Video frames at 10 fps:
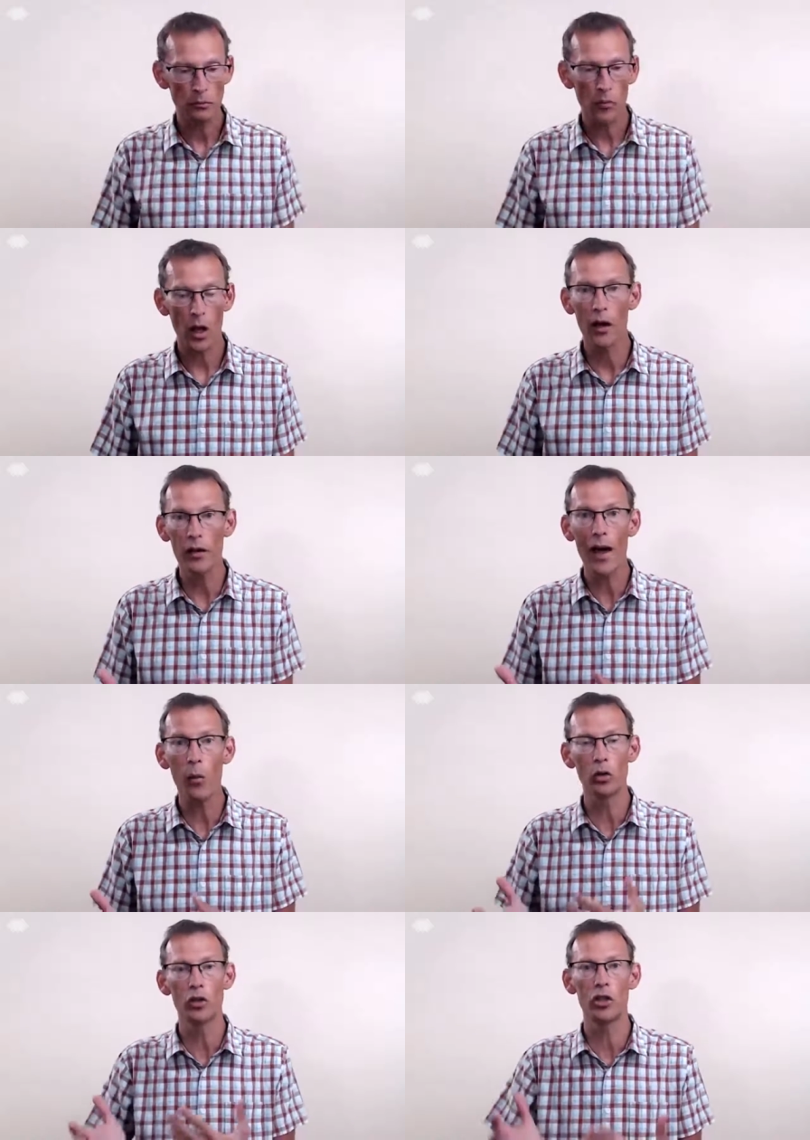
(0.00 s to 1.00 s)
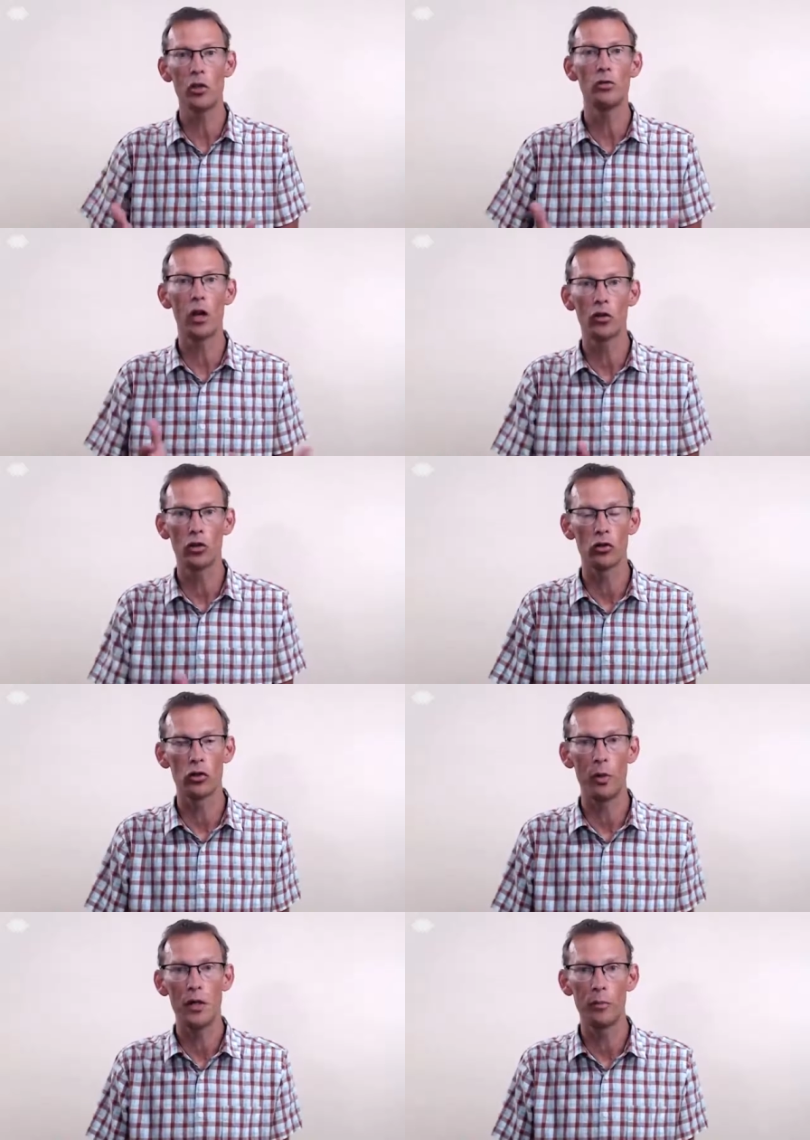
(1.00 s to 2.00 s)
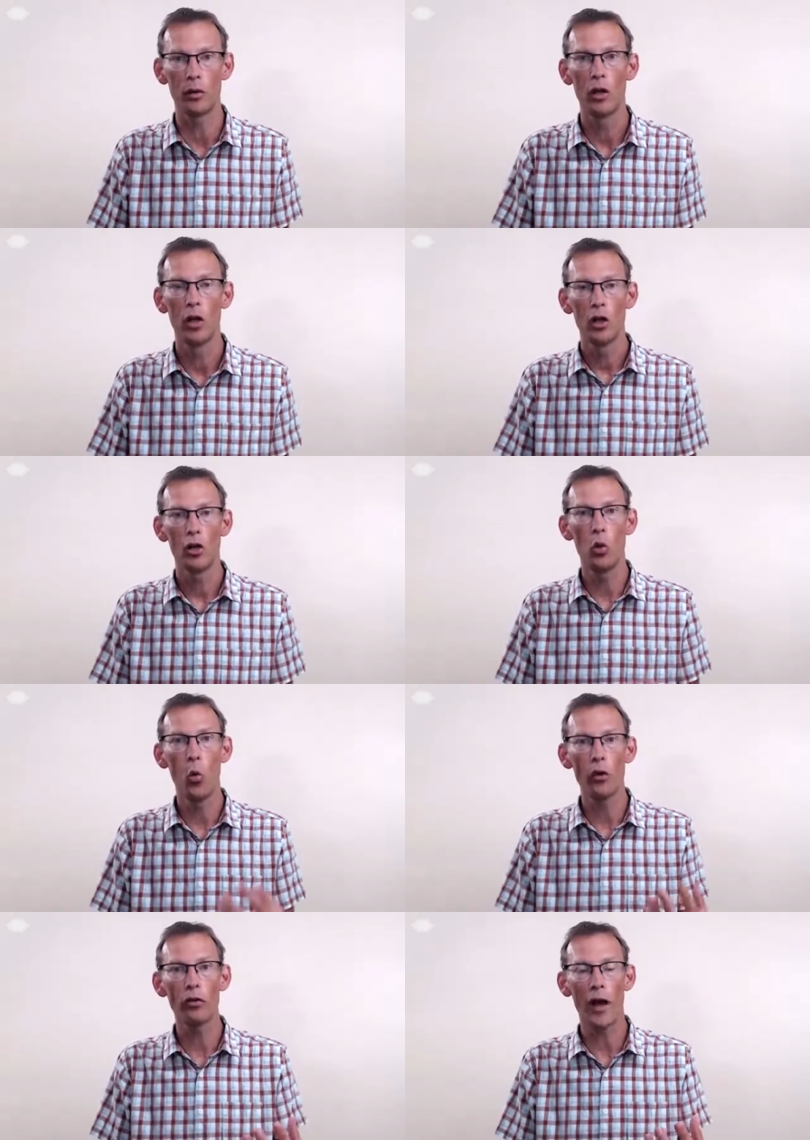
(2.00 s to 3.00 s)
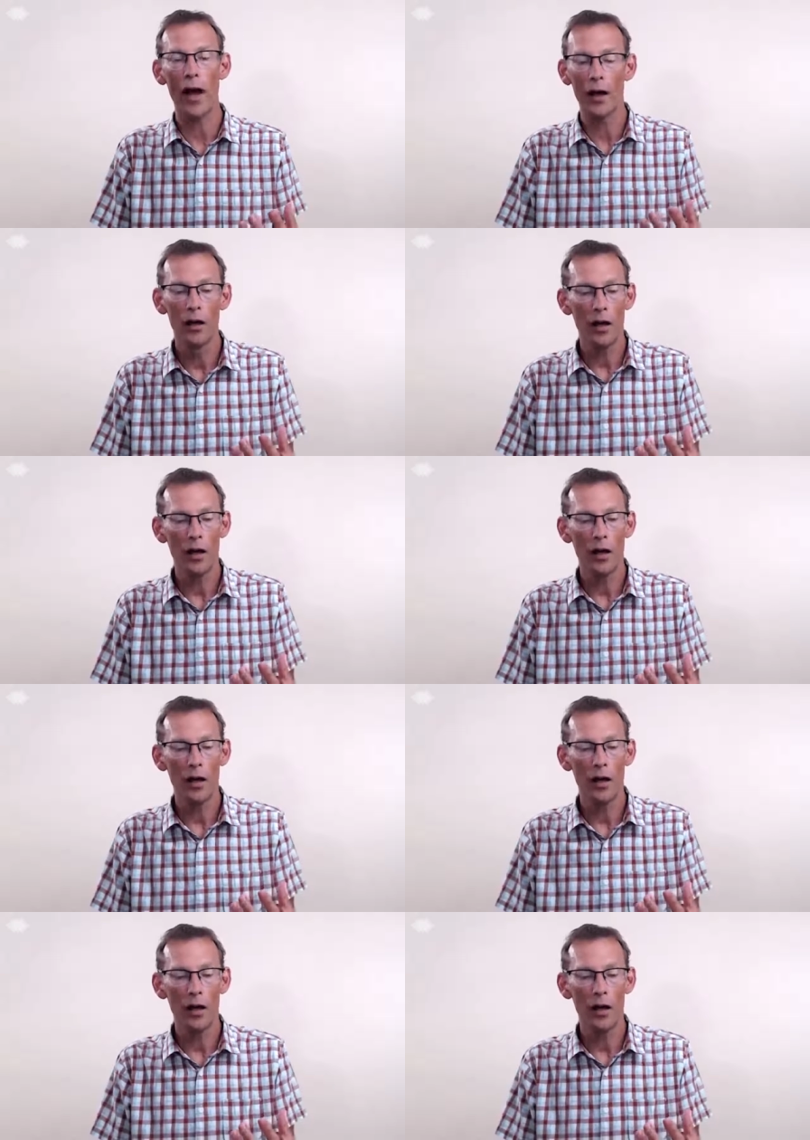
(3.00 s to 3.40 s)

and that will suit those sorts of people who want that.